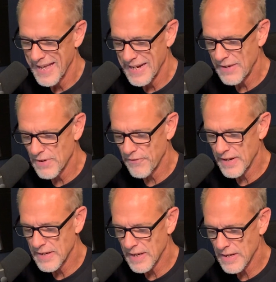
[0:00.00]
And even if
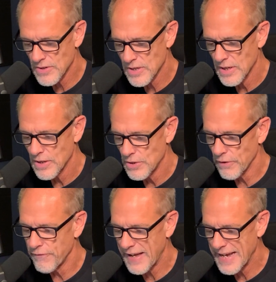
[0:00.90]
it does,
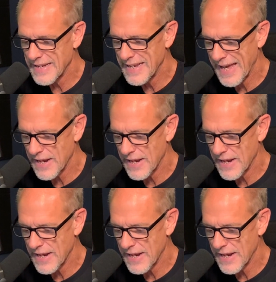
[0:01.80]
you'll find the